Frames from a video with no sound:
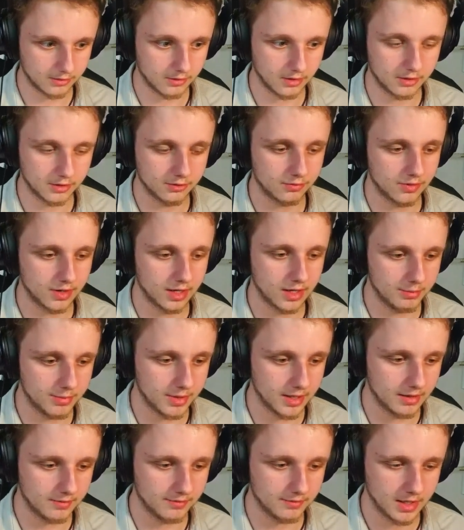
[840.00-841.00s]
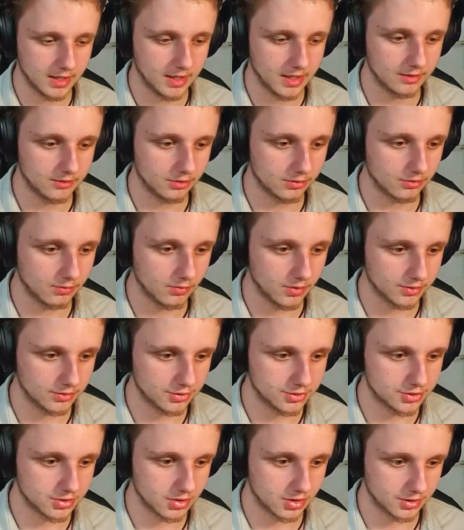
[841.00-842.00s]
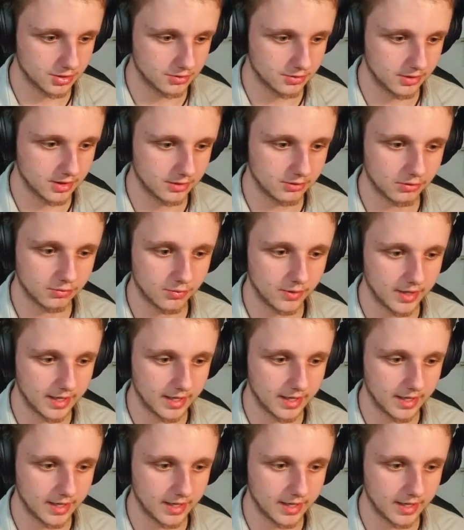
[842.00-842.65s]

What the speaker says: it's really bad. It doesn't want to charge. So this is why